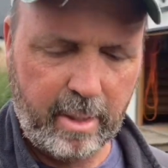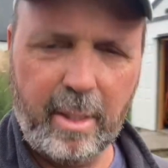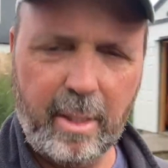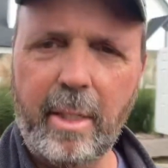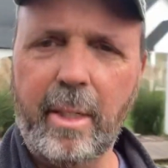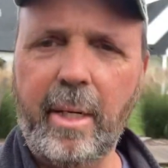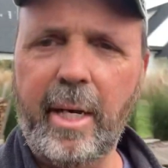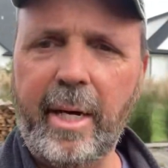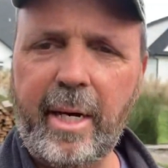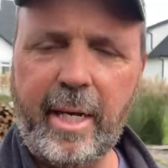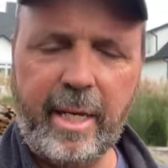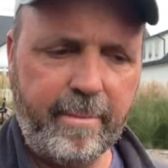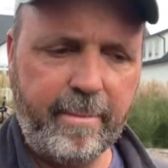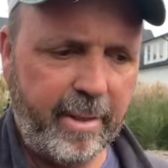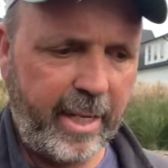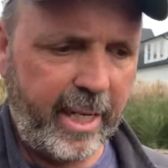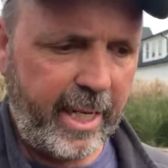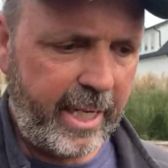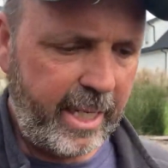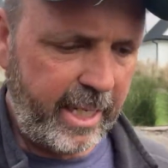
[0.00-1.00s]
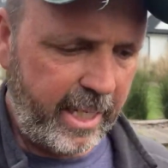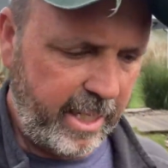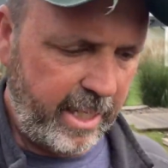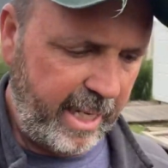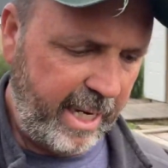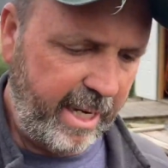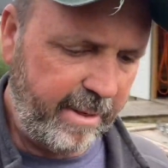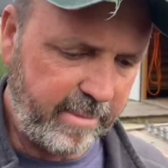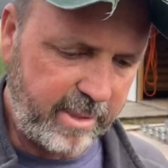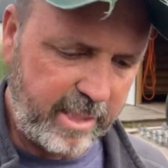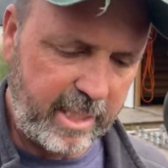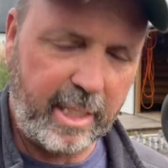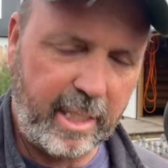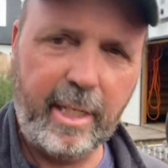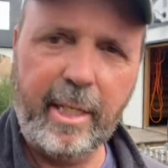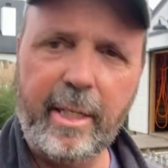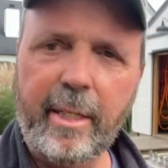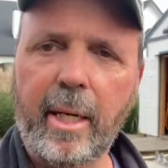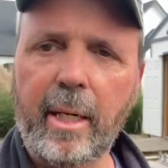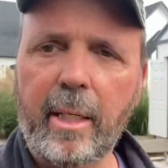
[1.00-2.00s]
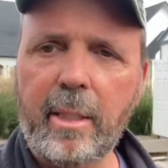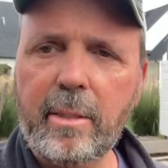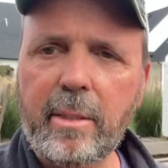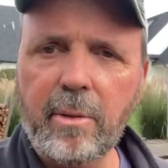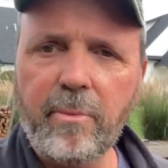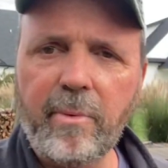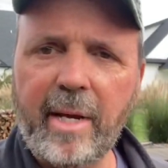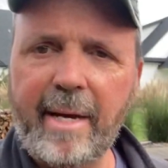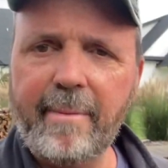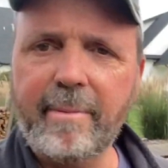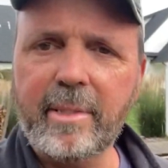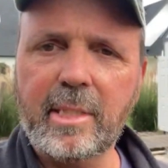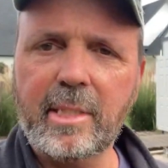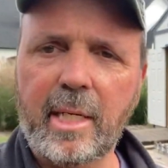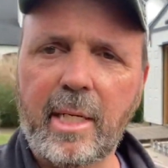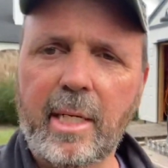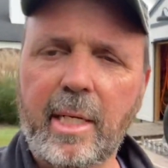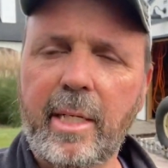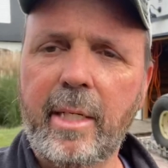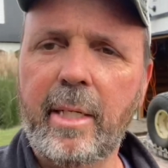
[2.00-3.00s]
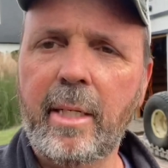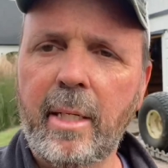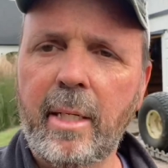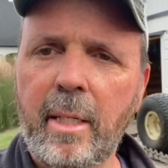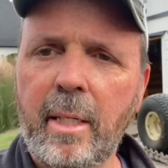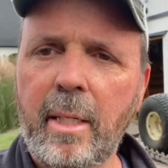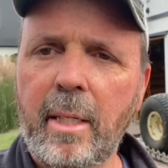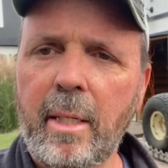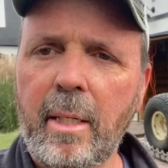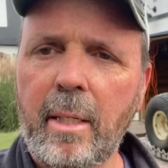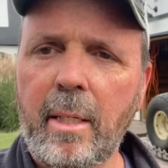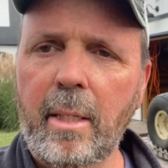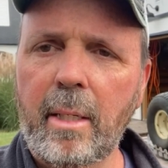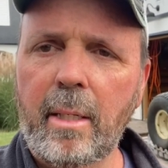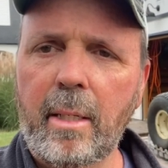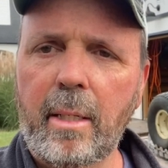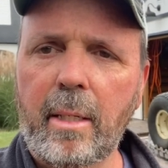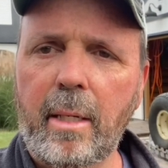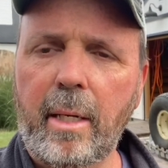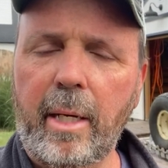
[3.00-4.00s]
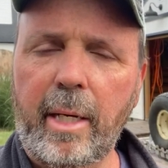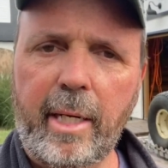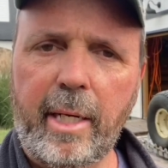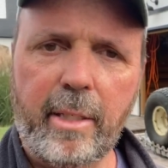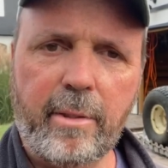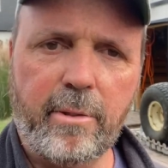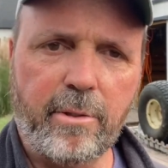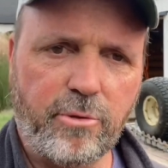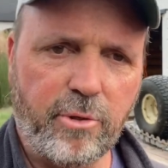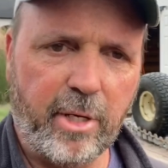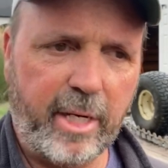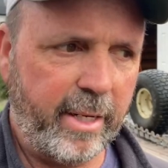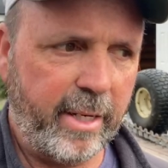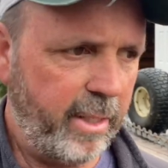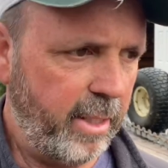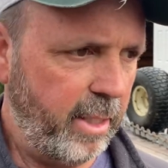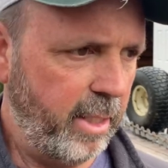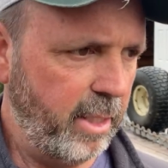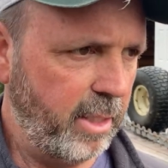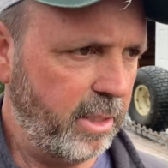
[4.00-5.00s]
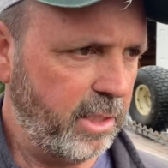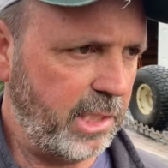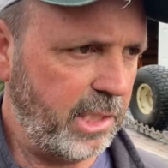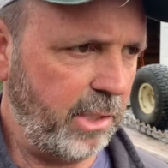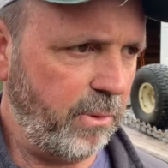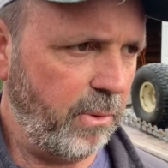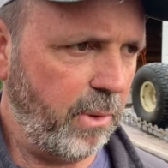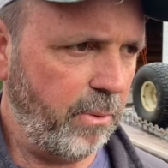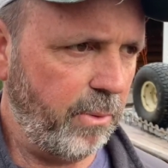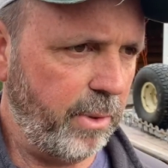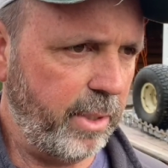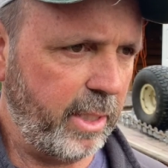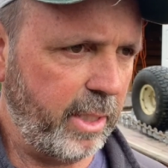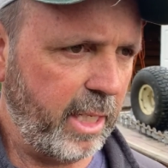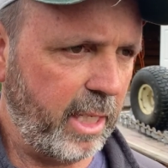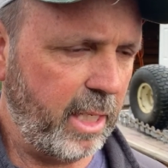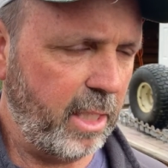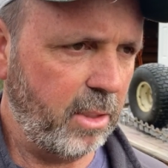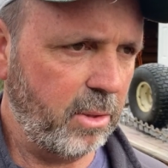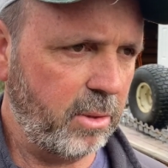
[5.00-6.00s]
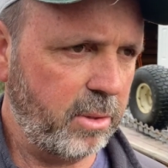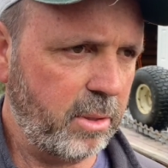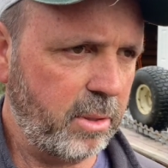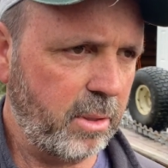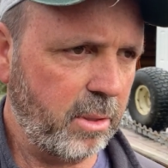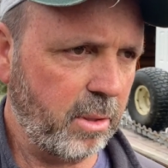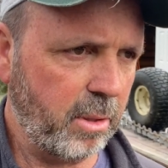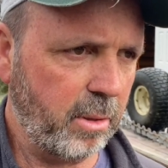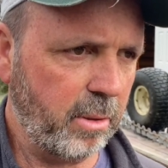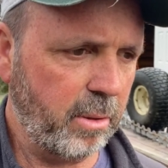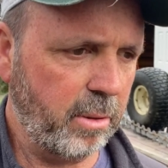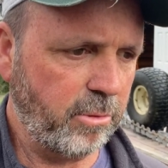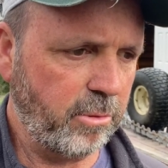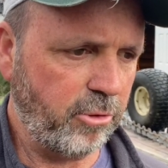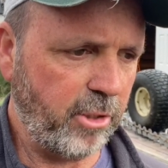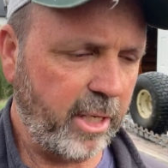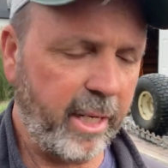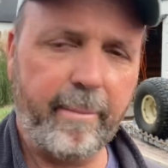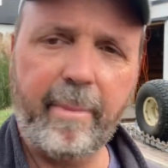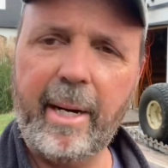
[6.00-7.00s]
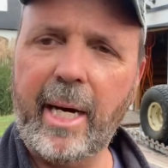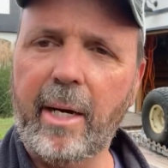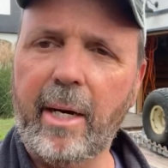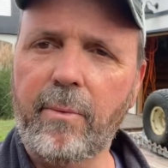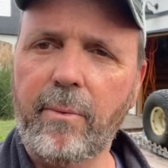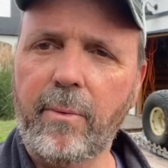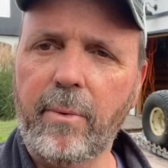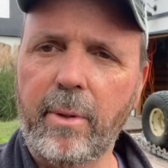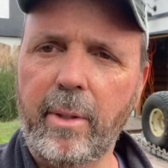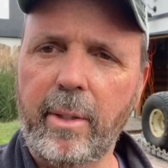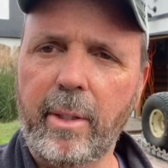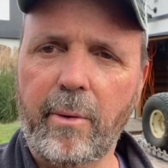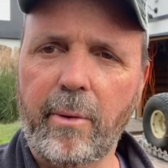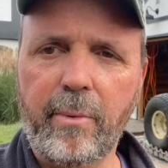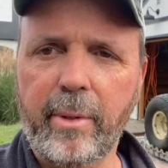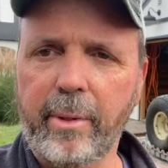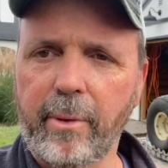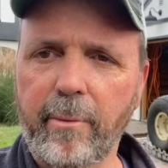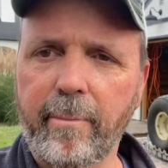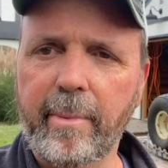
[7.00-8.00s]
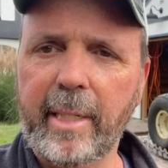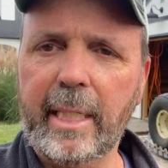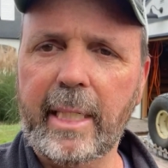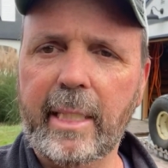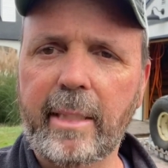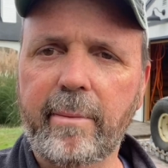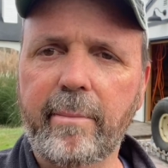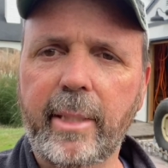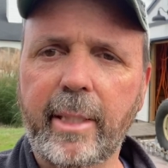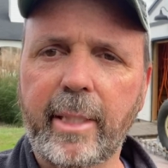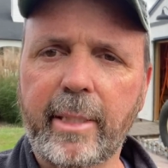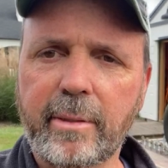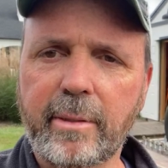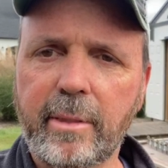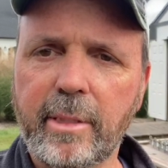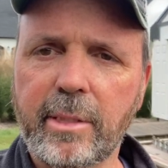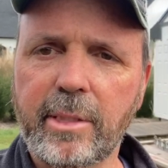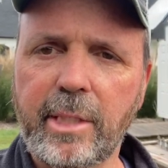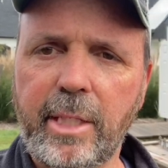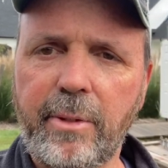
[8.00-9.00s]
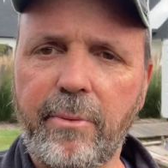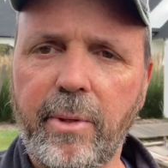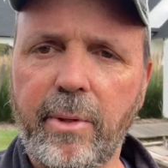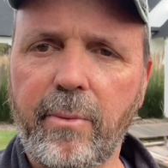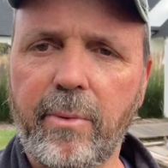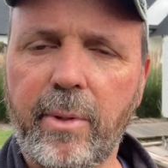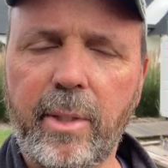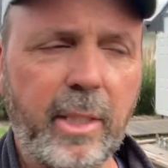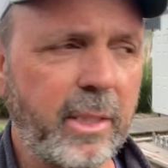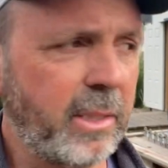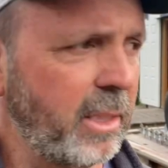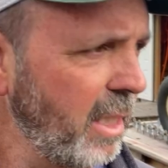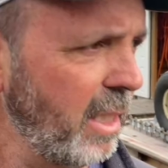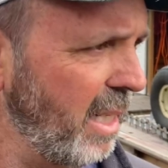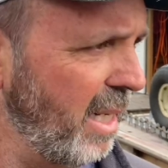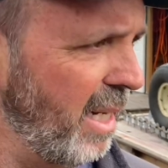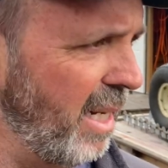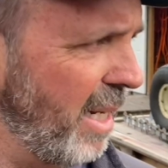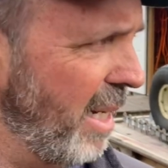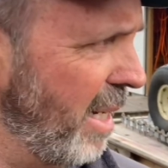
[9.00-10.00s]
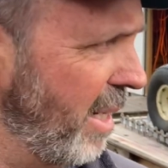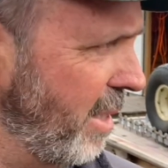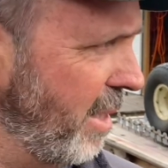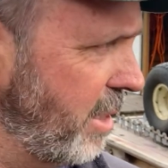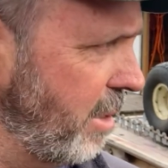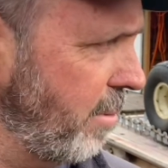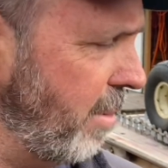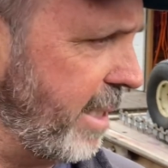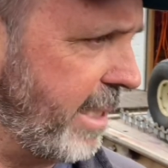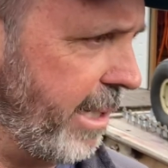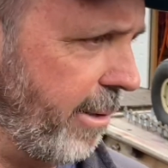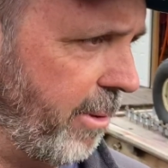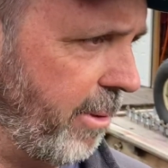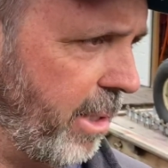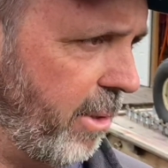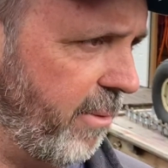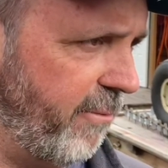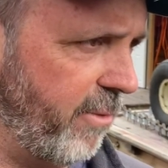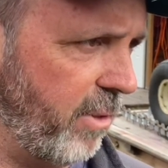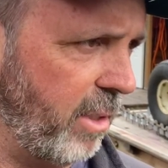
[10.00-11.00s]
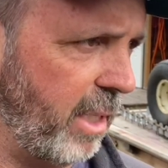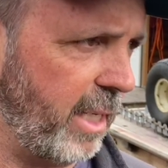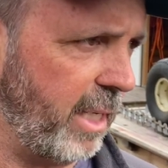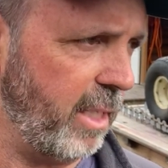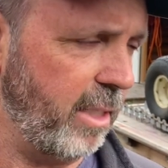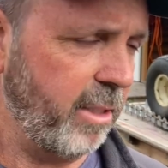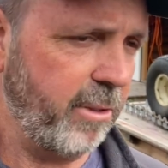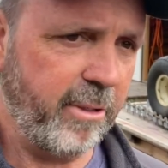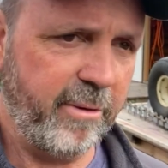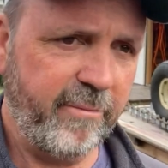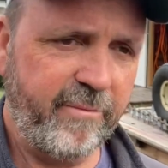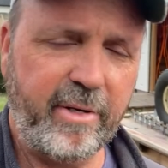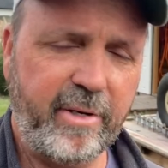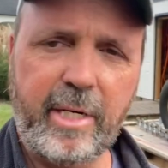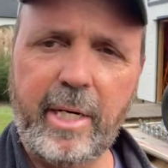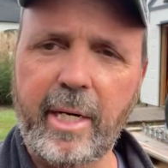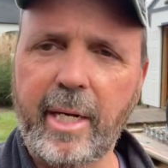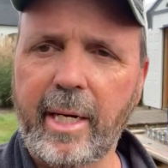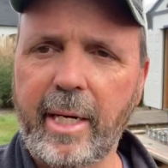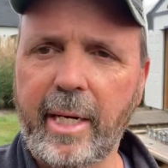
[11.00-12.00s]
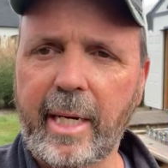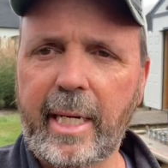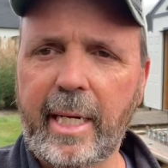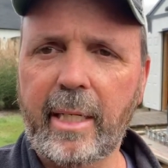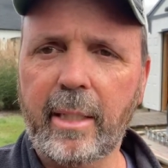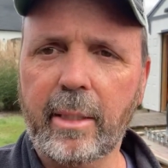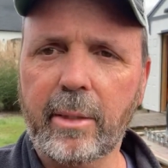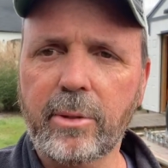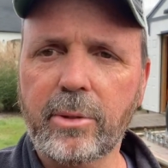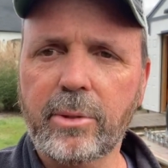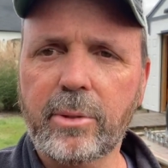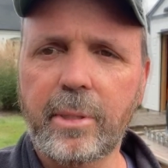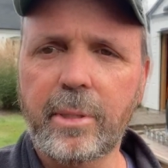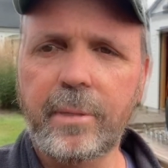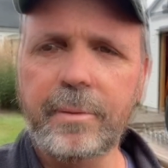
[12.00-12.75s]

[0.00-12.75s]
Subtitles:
not eBay, Amazon. I looked on Amazon and to try to see what one cost or try to buy one. I wasn't gonna buy it, but I'd just see what it was. It seemed like they were going for like $159,